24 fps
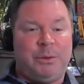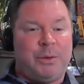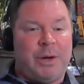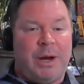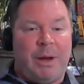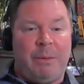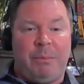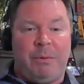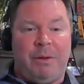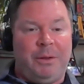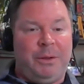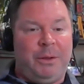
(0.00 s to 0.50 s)
We
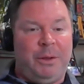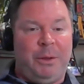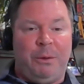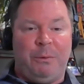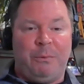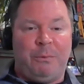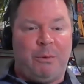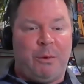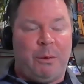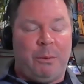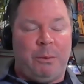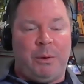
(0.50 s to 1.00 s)
strap on the
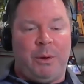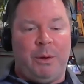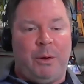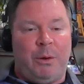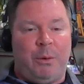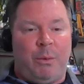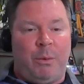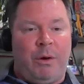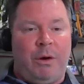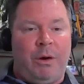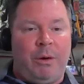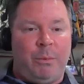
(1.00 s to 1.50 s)
uniform and go
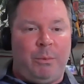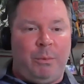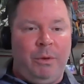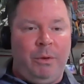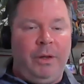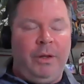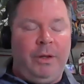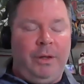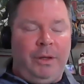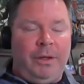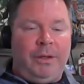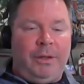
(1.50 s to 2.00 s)
to work.
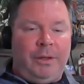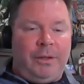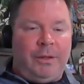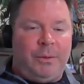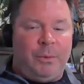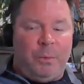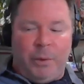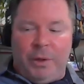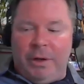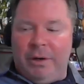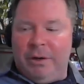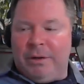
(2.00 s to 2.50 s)

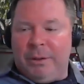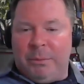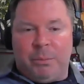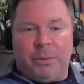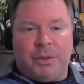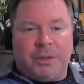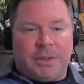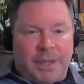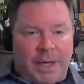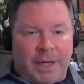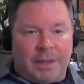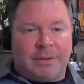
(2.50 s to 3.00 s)
We are the
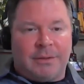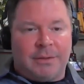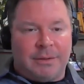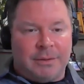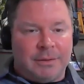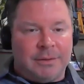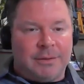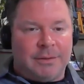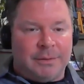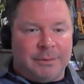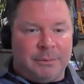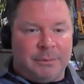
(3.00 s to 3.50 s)

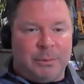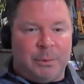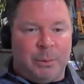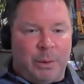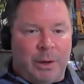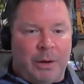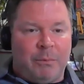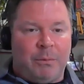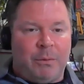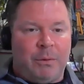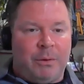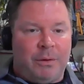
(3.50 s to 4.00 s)
protectors of
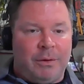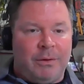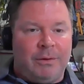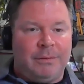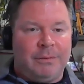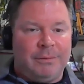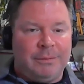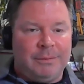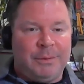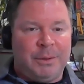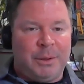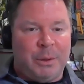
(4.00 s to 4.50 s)

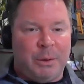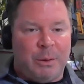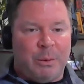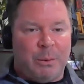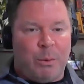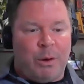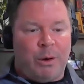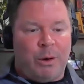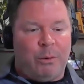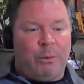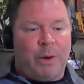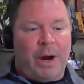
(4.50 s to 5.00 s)
whoever you know
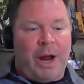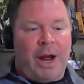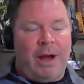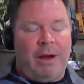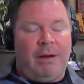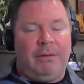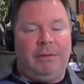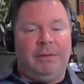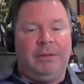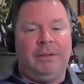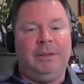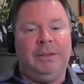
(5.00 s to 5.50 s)
we're
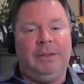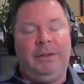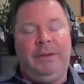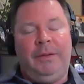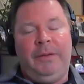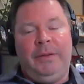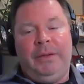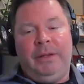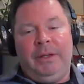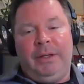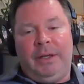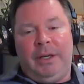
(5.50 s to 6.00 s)
around.
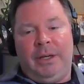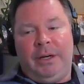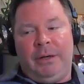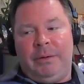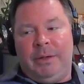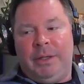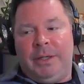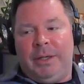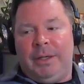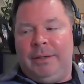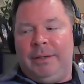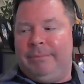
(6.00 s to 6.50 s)
You know,
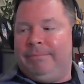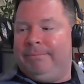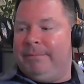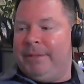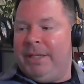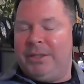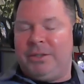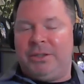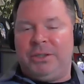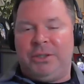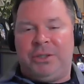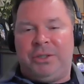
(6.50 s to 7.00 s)
it,
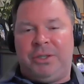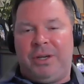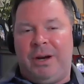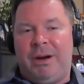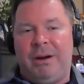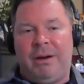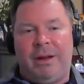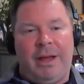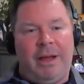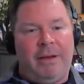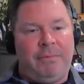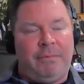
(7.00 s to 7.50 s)
it's a
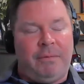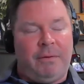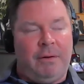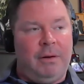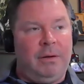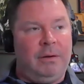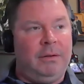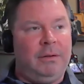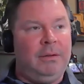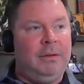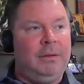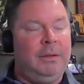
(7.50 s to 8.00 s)
shared
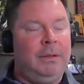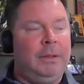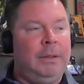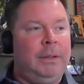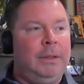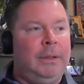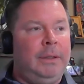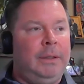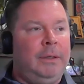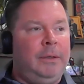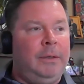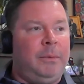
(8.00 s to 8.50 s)
effort
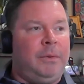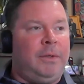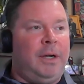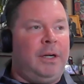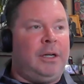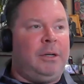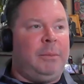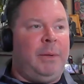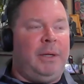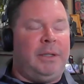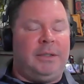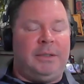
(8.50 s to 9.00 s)

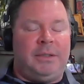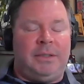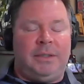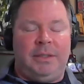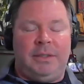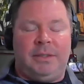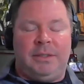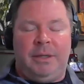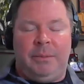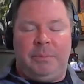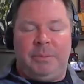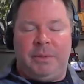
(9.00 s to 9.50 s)
talked about the
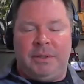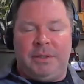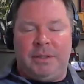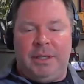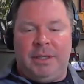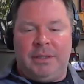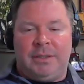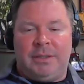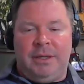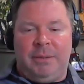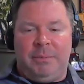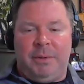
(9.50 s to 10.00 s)
See Something,
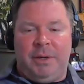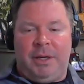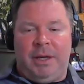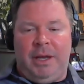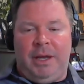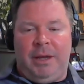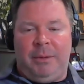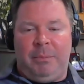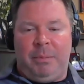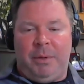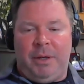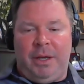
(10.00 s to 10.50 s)
Say Something
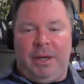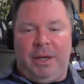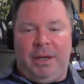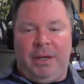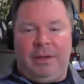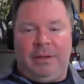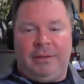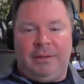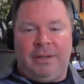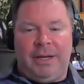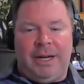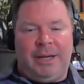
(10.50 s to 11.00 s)
campaign
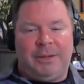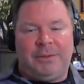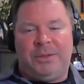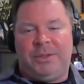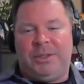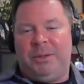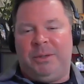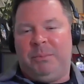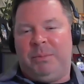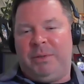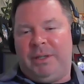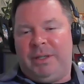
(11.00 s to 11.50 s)
mm -hmm. and how
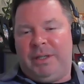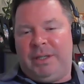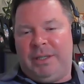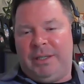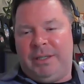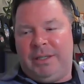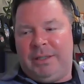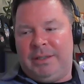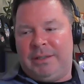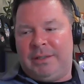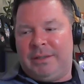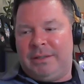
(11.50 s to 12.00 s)
simple it
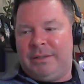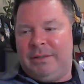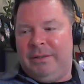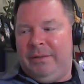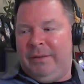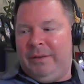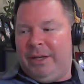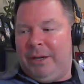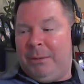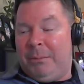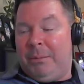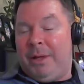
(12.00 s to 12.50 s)
is.
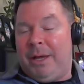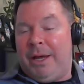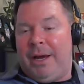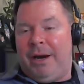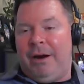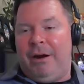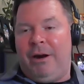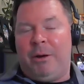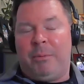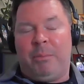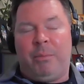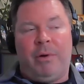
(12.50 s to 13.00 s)
I'm
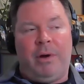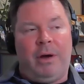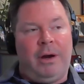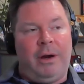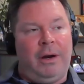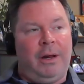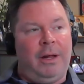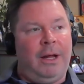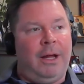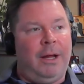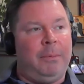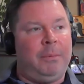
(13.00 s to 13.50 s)
glad Eric
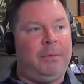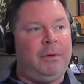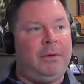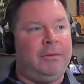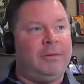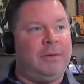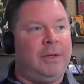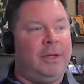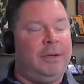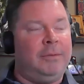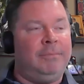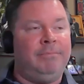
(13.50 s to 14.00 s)
brought it up
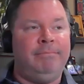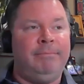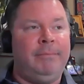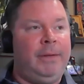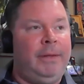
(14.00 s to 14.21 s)
because I,